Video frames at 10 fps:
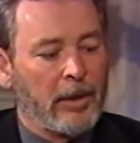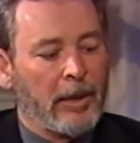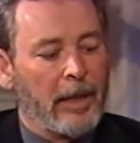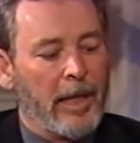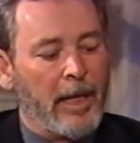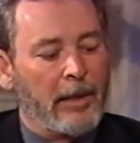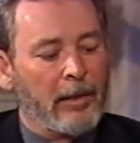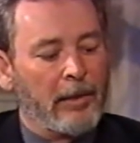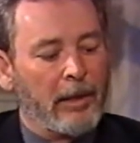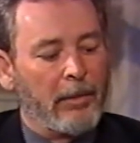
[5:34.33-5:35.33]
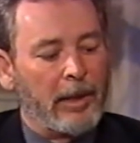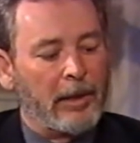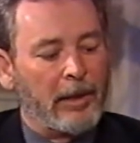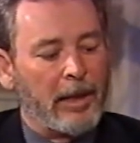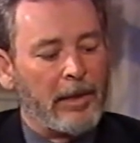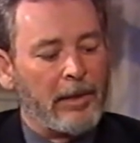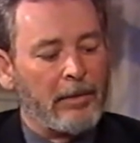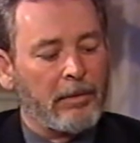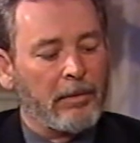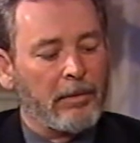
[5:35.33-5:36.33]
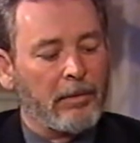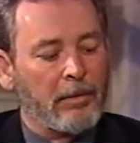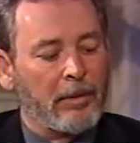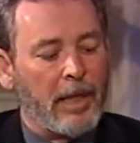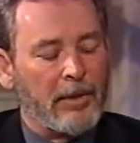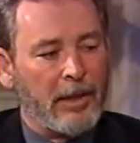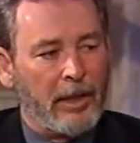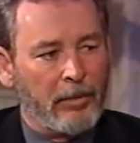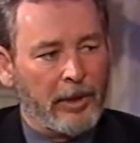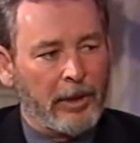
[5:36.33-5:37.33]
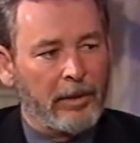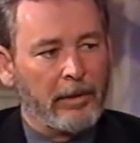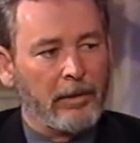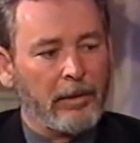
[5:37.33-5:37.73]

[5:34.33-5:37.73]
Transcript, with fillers: And they recognize as they read